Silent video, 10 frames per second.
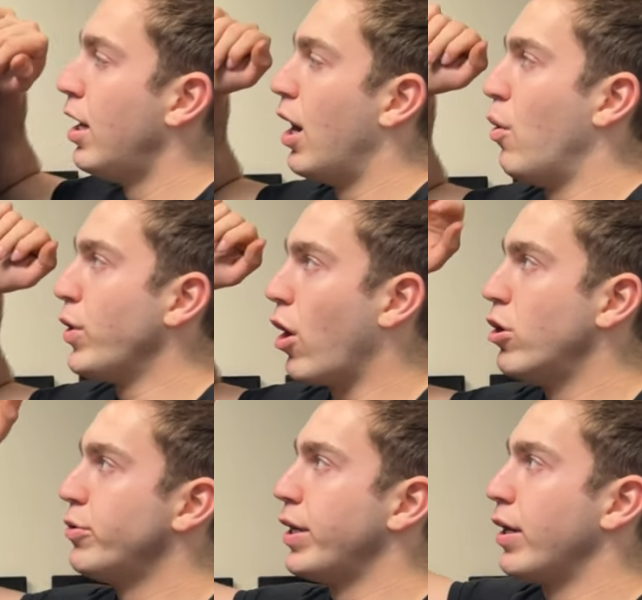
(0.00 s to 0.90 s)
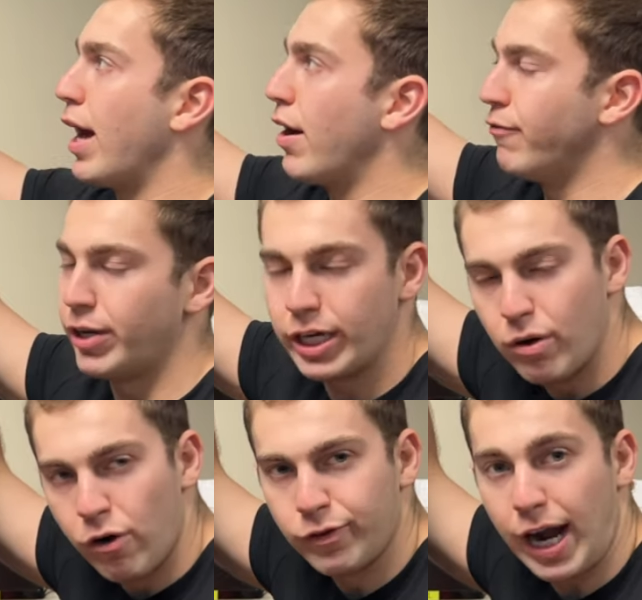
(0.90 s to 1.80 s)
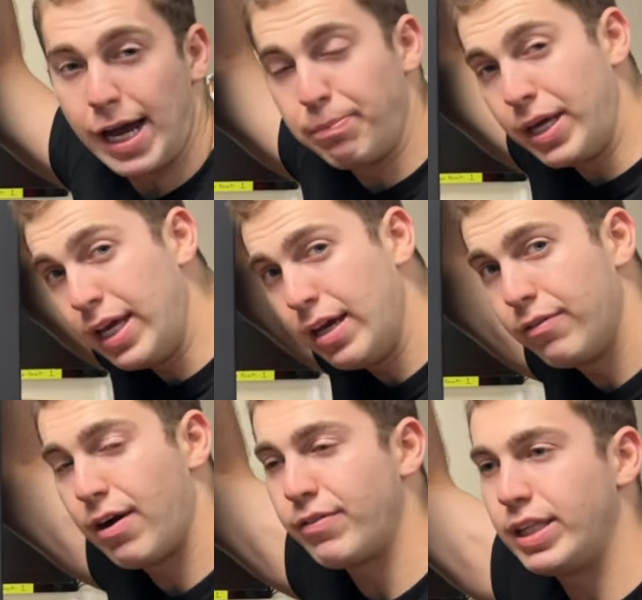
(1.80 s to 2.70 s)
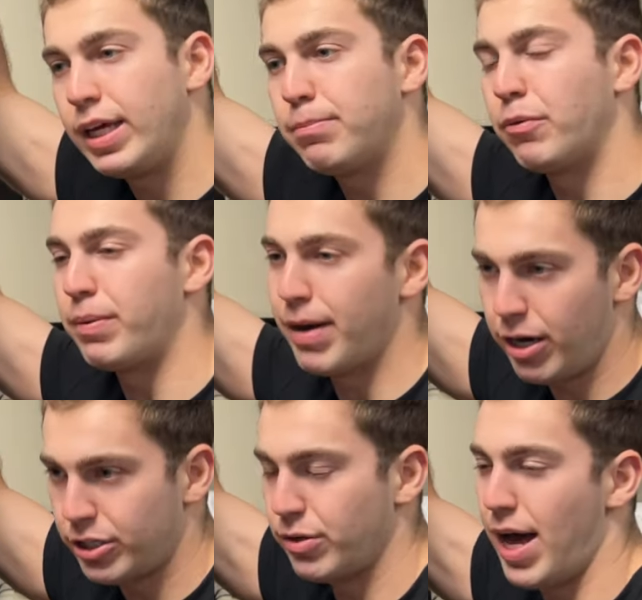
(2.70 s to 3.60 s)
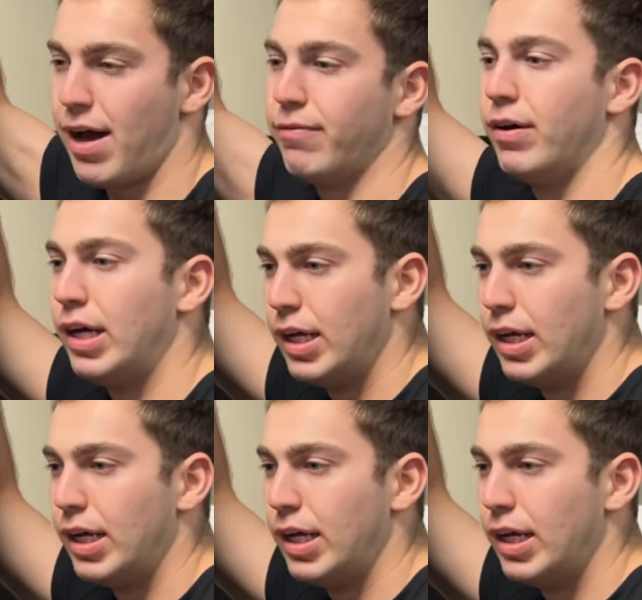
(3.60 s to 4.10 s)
Uh, we are doing video over IP for everything, but we might also have